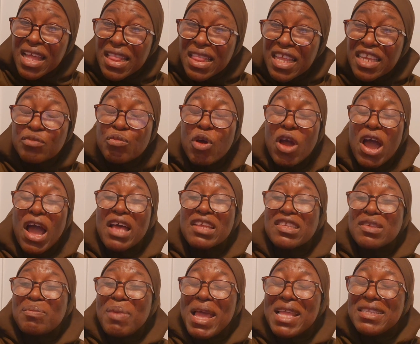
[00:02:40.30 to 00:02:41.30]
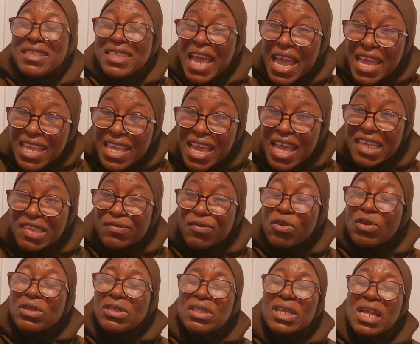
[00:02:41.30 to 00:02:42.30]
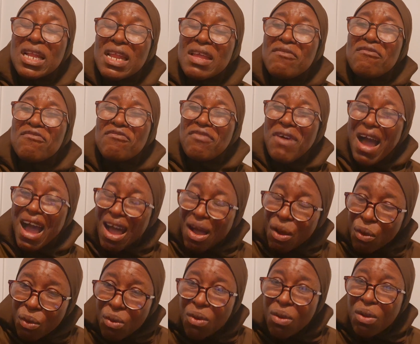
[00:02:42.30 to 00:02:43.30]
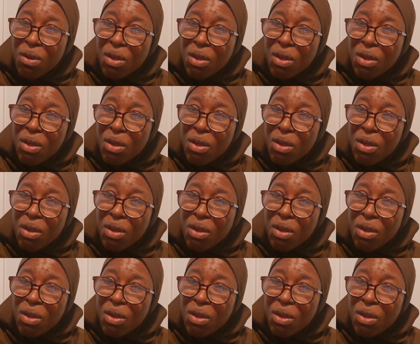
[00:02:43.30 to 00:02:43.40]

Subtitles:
This boy has spent 10 years for stealing fowl.